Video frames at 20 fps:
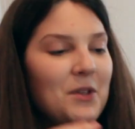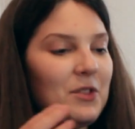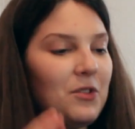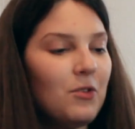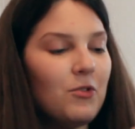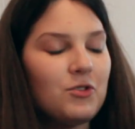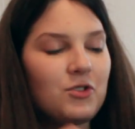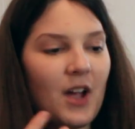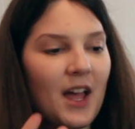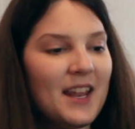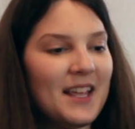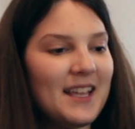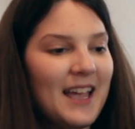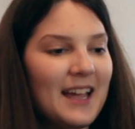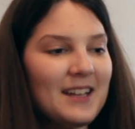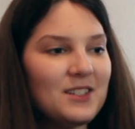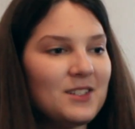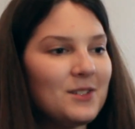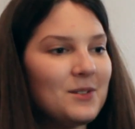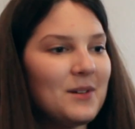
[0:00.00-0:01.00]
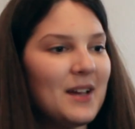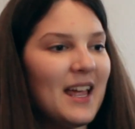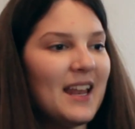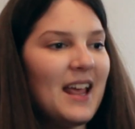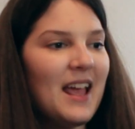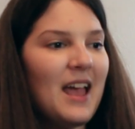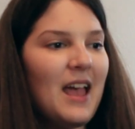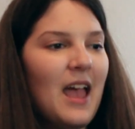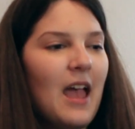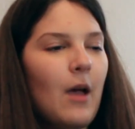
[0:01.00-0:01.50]
through trying to get to it
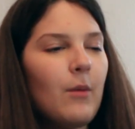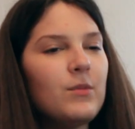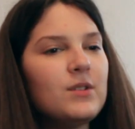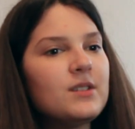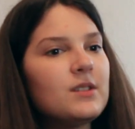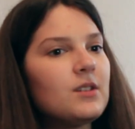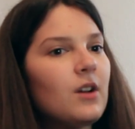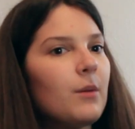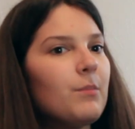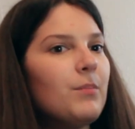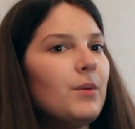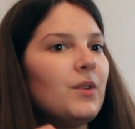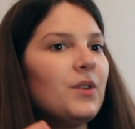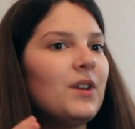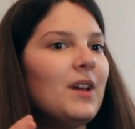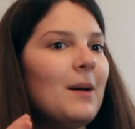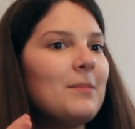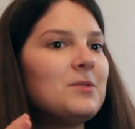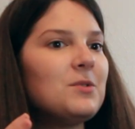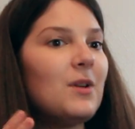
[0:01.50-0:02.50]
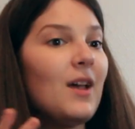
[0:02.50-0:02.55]
and we'd start building up to